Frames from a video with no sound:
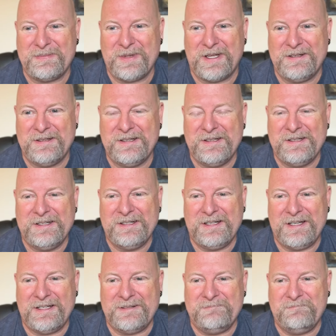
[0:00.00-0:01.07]
But
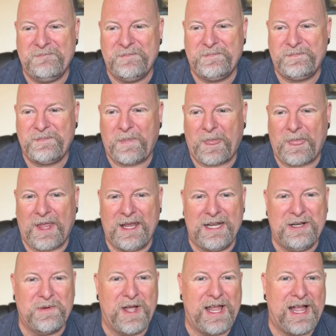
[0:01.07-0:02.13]
um,
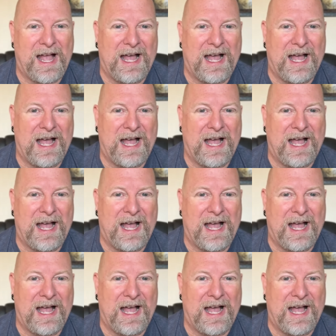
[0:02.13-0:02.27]
anyway,